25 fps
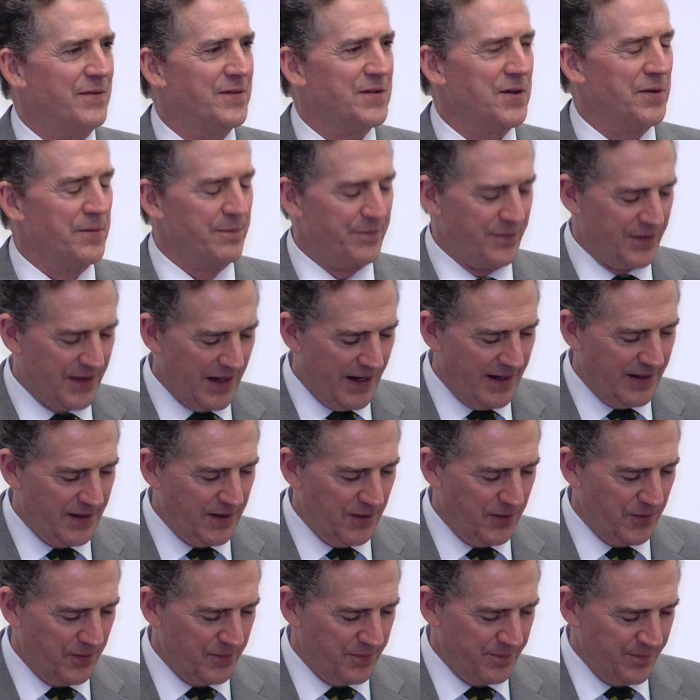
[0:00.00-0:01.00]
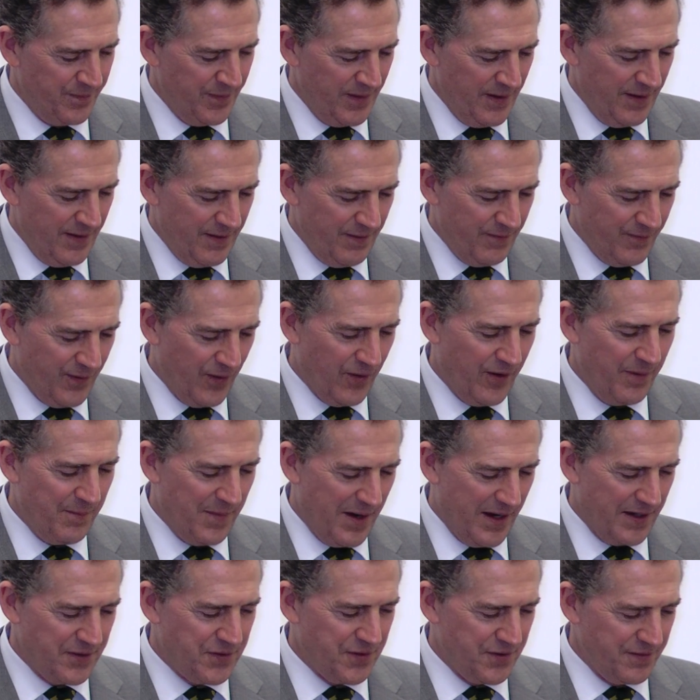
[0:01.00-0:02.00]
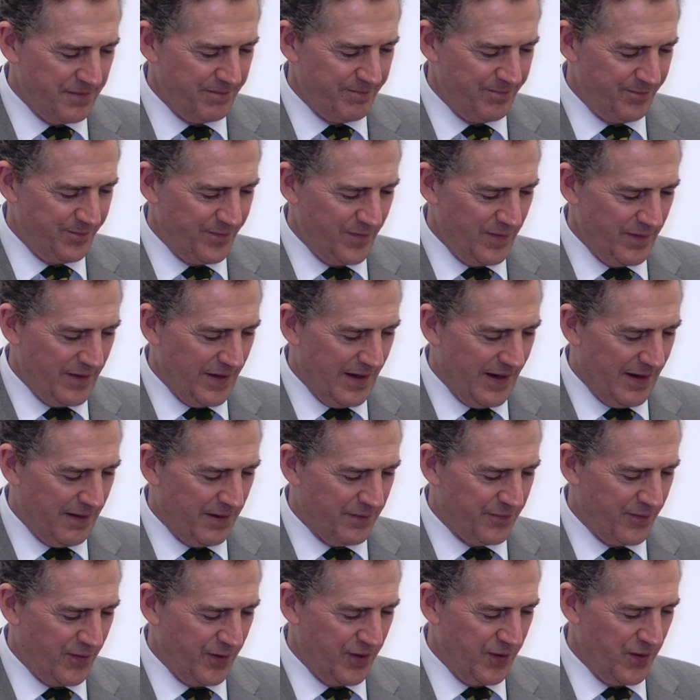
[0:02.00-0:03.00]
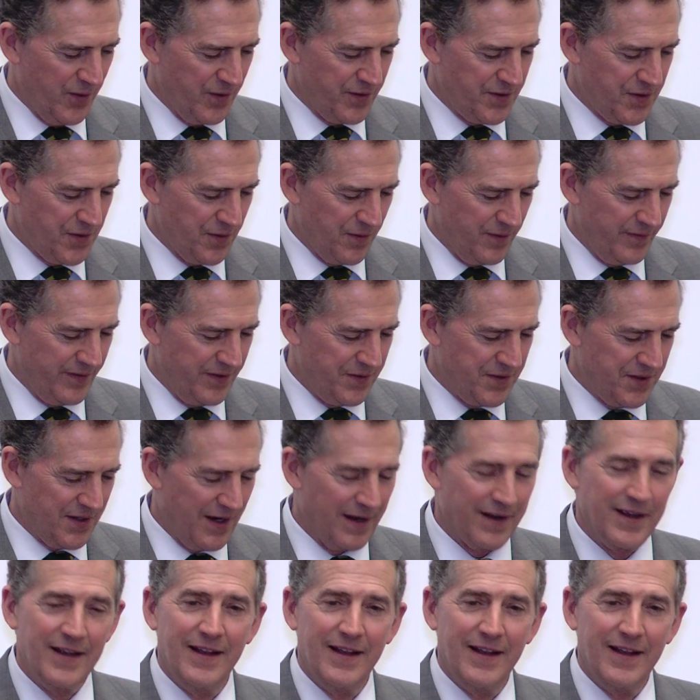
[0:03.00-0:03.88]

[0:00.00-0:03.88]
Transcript: So thank you very much for your service.